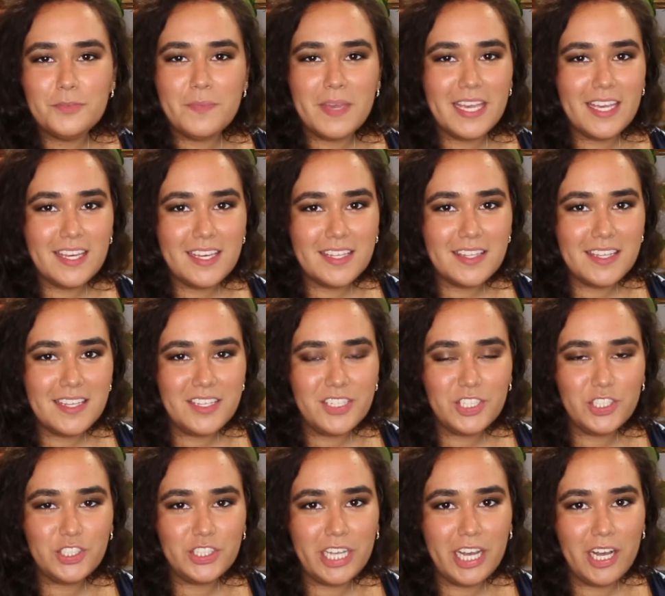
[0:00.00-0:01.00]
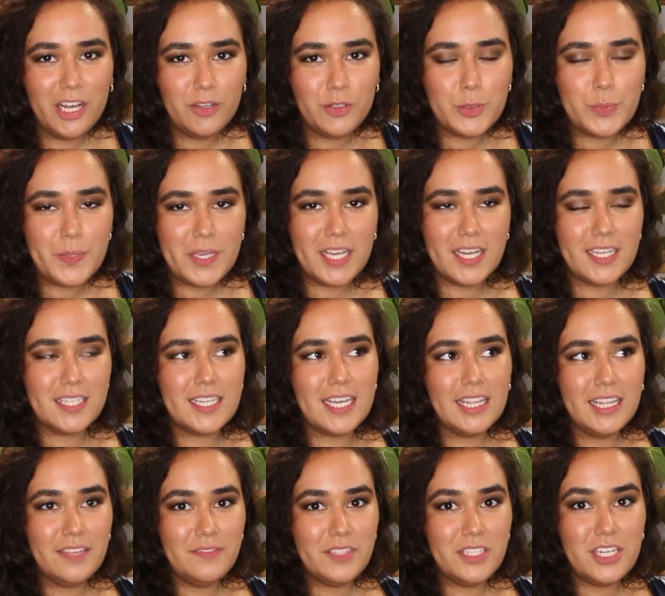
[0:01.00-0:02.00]
making these shelves because I
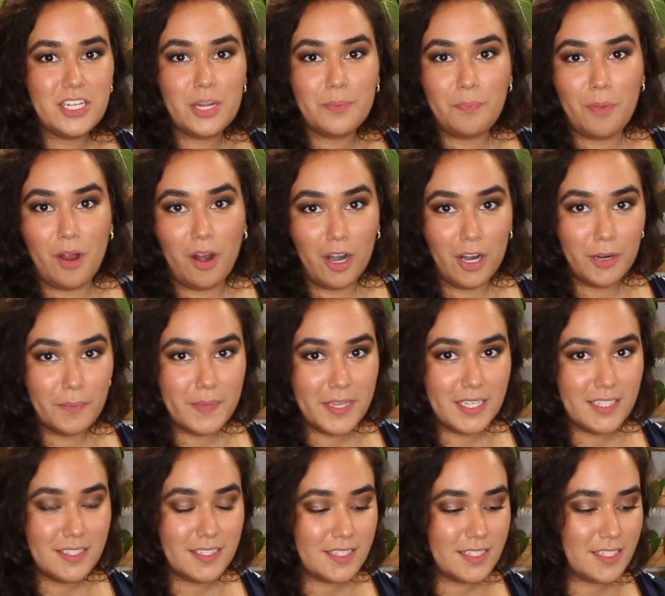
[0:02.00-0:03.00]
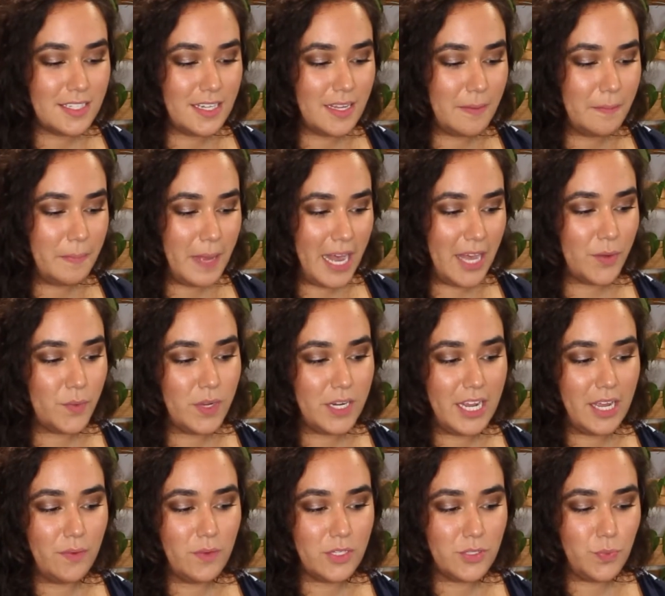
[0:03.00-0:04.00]
lived in an apartment back when
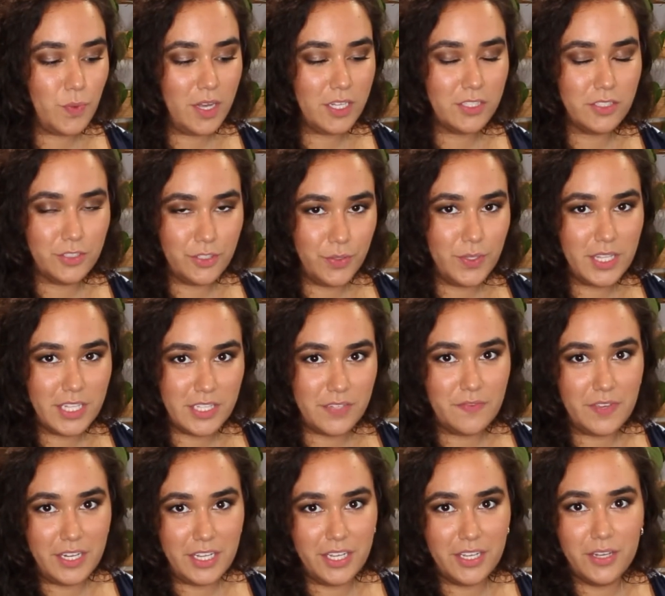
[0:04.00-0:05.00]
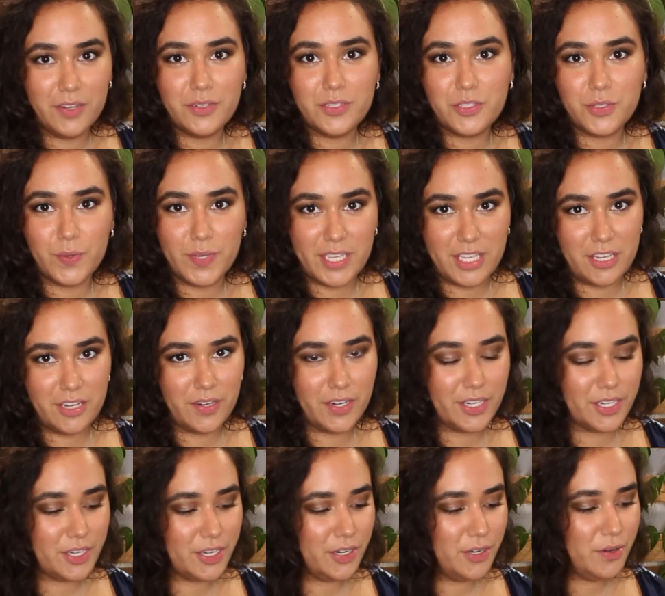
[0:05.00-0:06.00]
I was doing this video, so a year
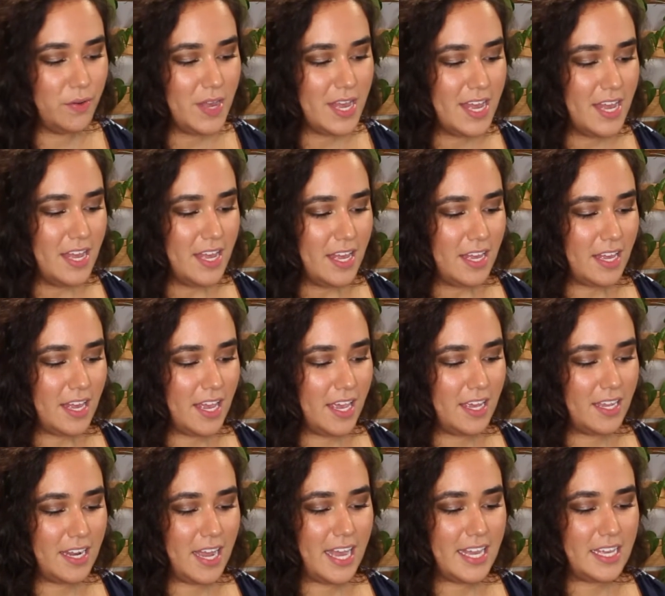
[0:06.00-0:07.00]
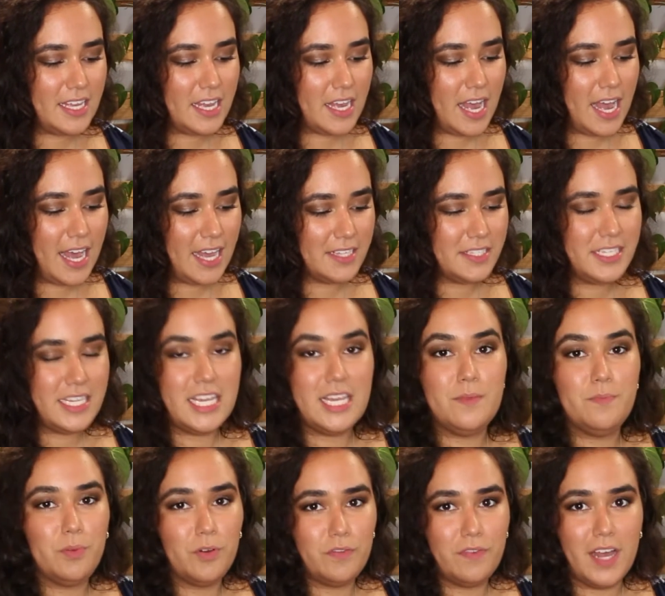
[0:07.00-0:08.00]
ago. And I had to
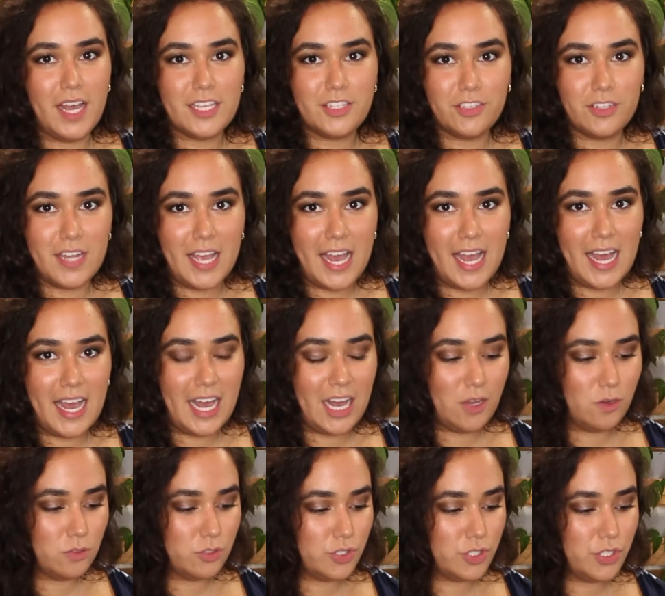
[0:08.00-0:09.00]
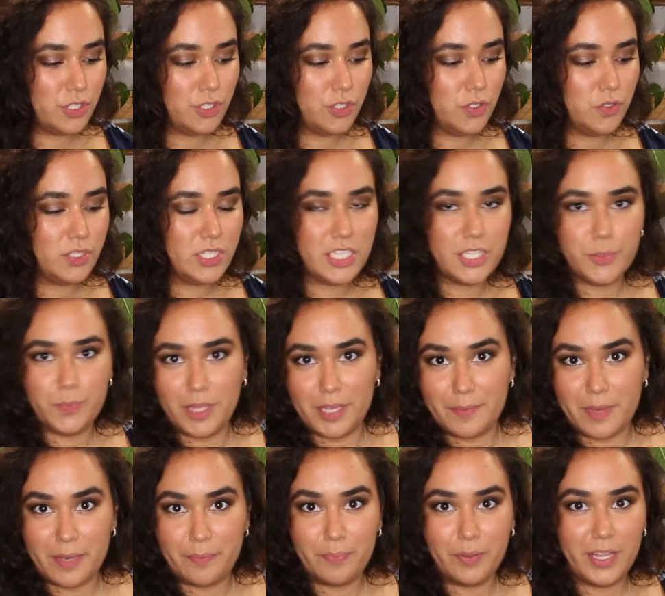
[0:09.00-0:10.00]
improvise on how to display
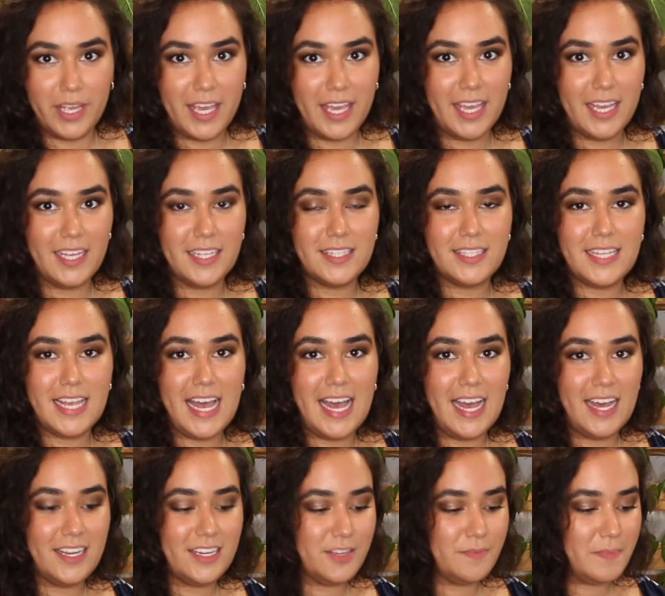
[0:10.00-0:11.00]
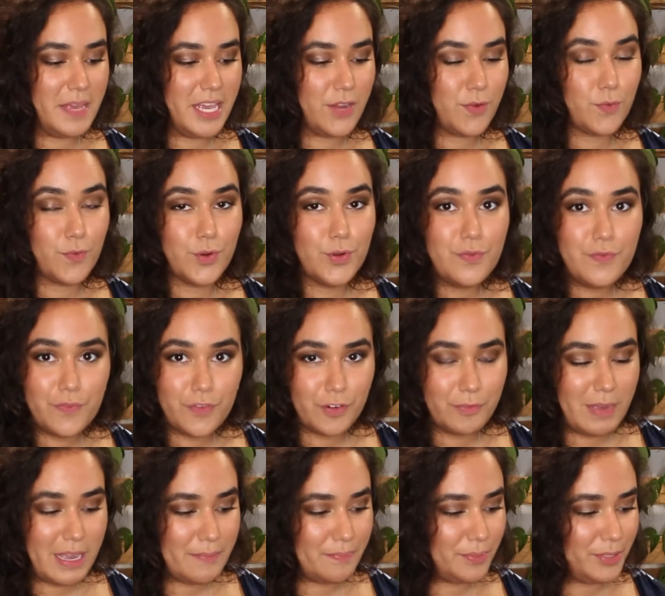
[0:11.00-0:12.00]
my plants, how to make room for
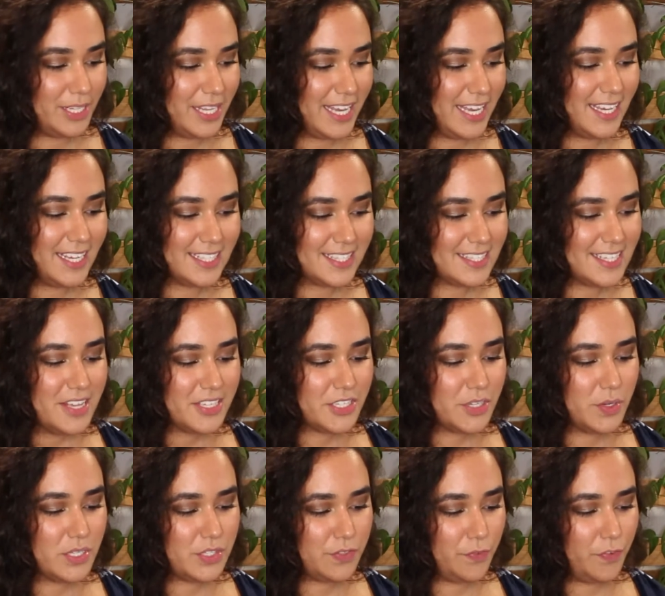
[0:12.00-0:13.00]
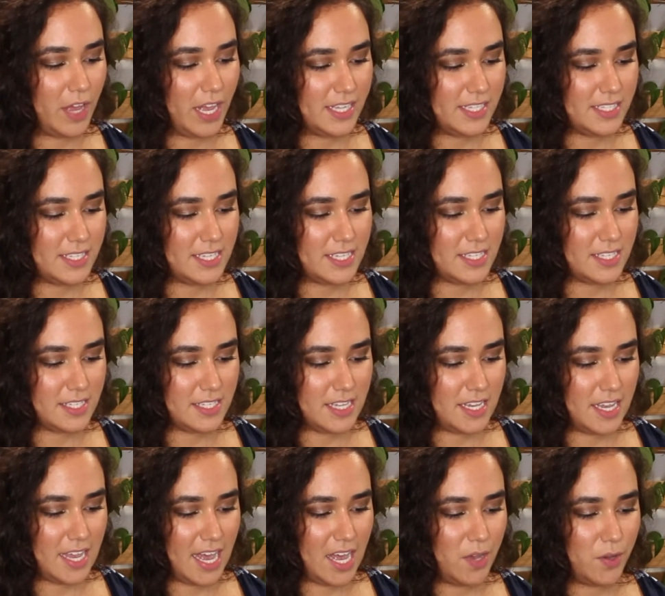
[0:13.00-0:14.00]
my plants. So it's fun to
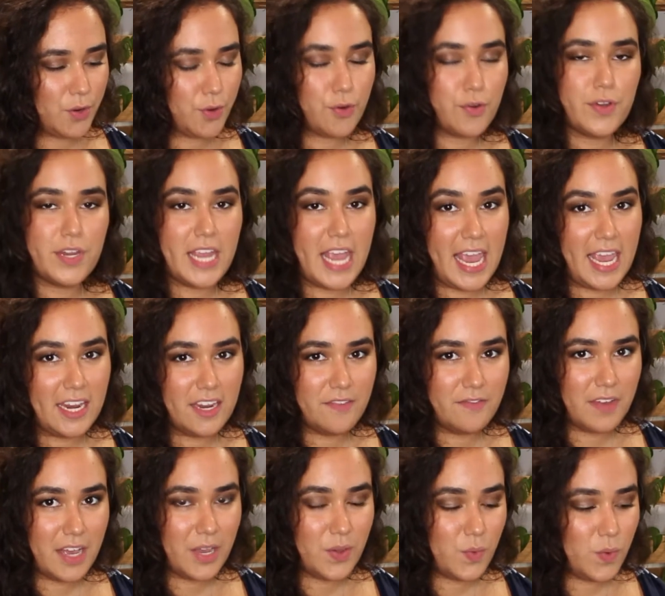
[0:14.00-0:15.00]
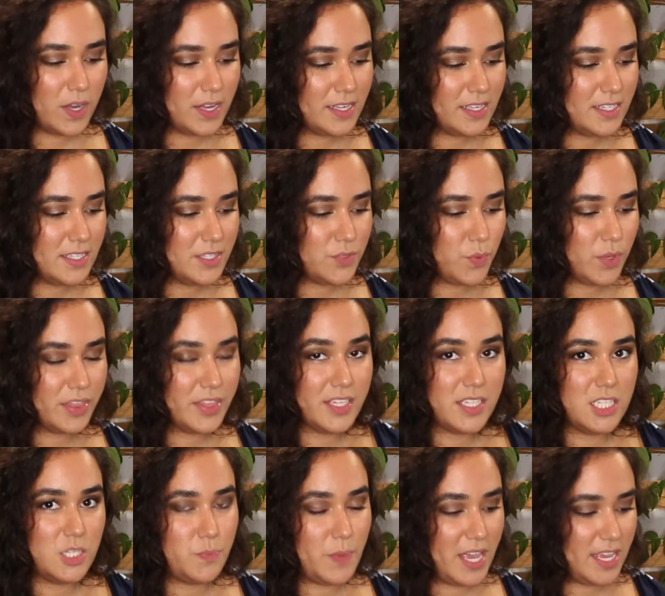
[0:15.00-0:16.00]
see how creative I was with the
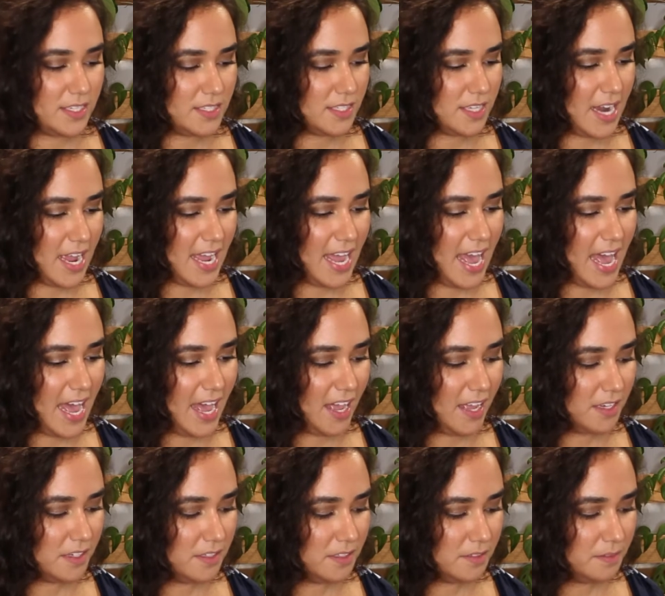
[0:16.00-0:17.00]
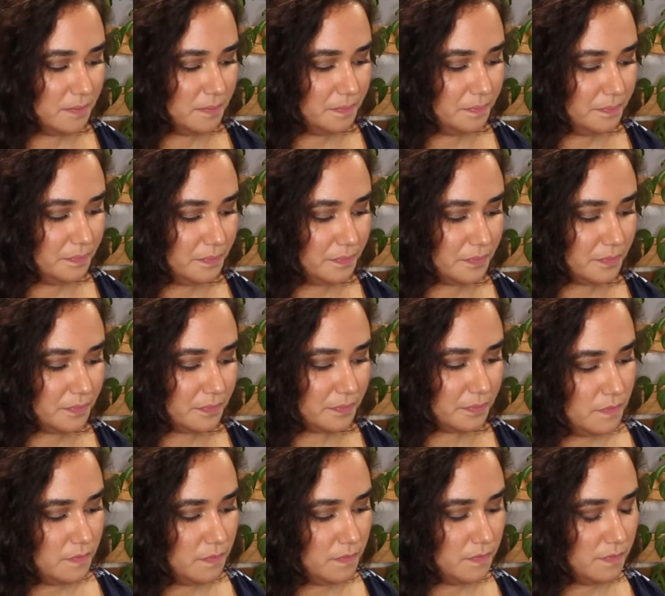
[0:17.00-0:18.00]
space that I had.
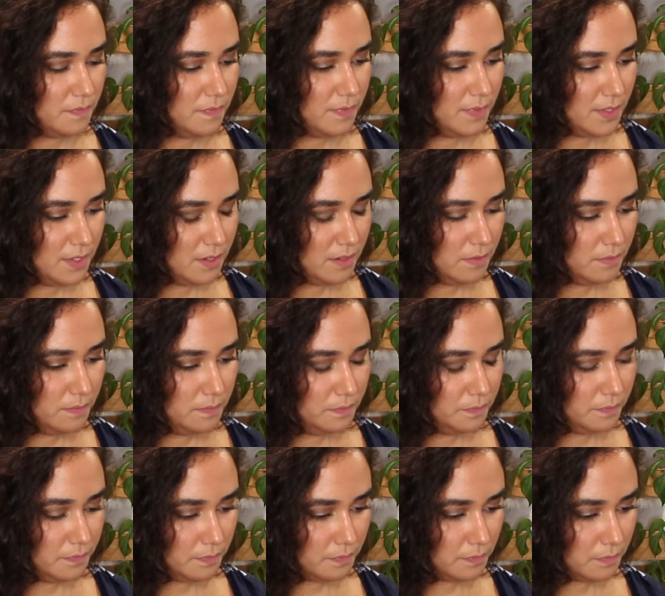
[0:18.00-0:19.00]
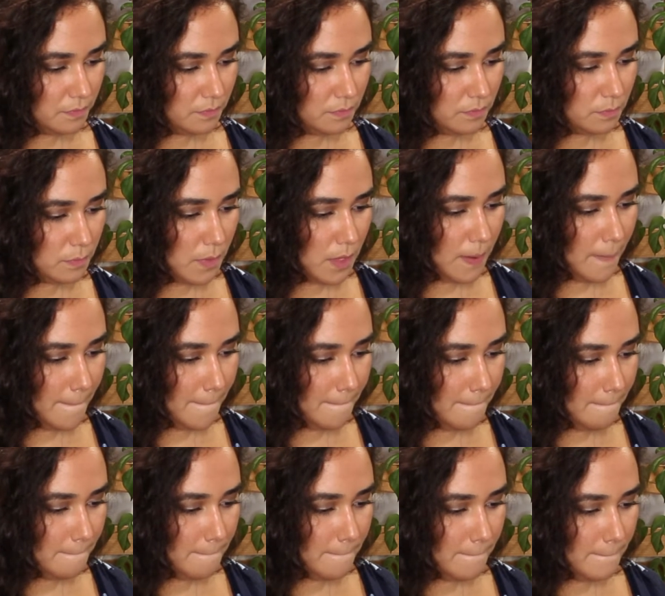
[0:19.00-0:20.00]
I have more plants in my bedroom.
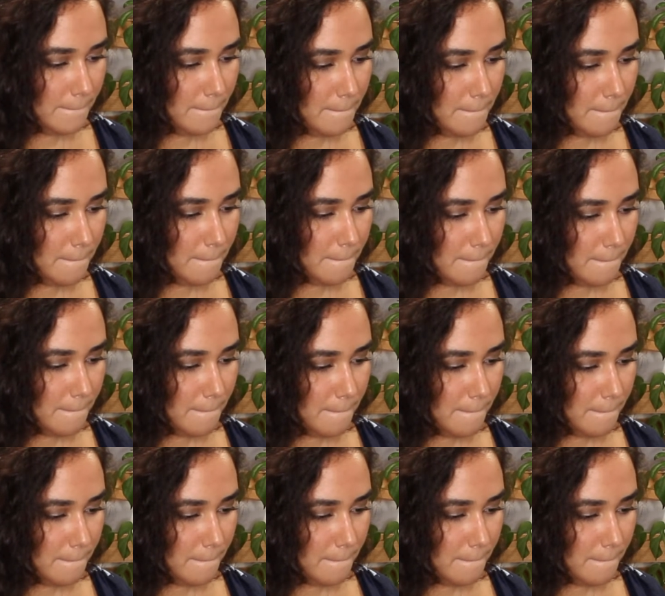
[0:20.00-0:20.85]
And I ended up